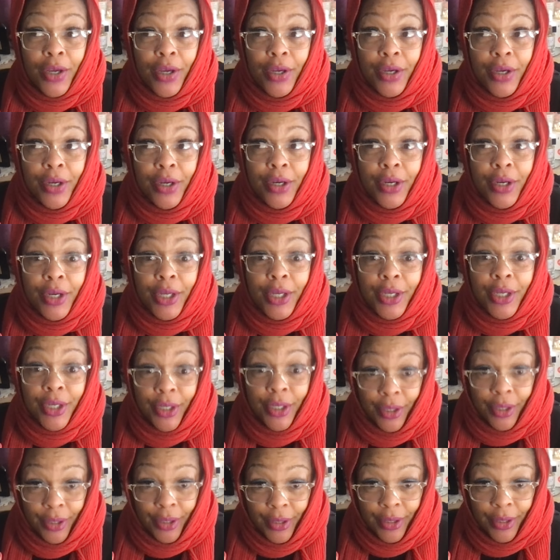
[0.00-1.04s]
Good,
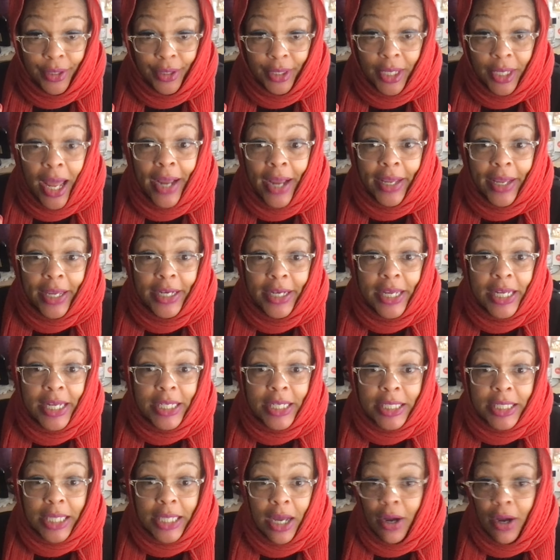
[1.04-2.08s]
good. Like you need
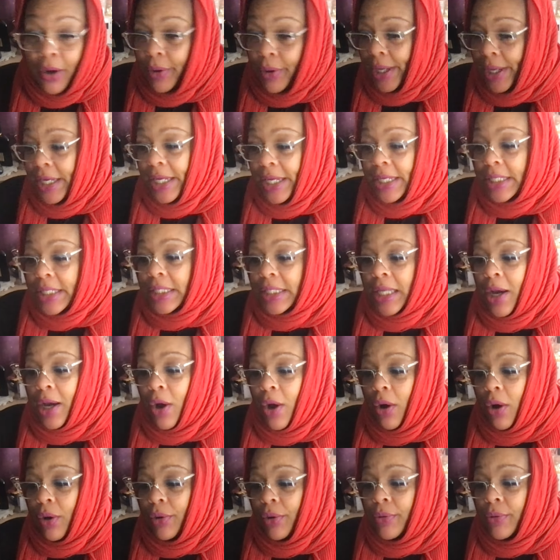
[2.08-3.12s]
a song. You need a
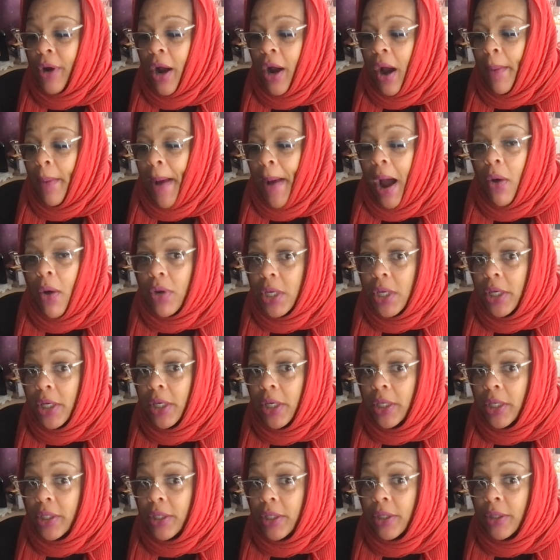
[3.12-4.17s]
song about
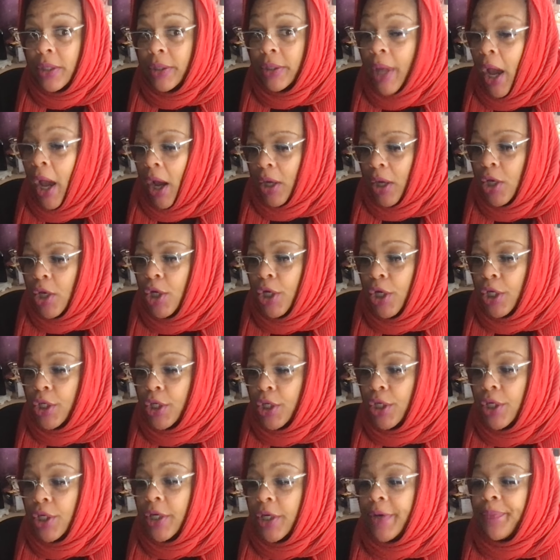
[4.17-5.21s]
good, good, good,
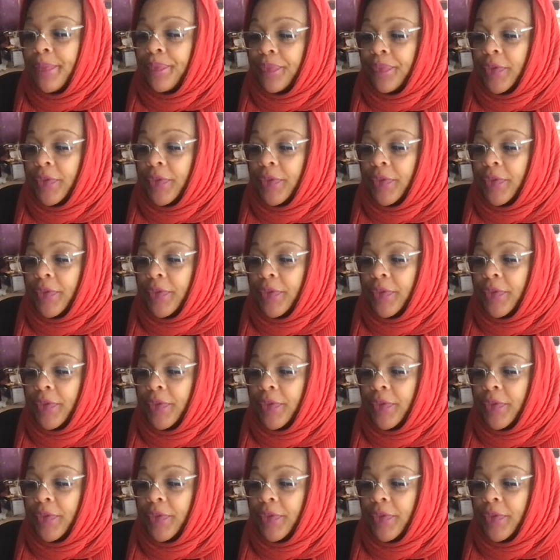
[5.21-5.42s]
good.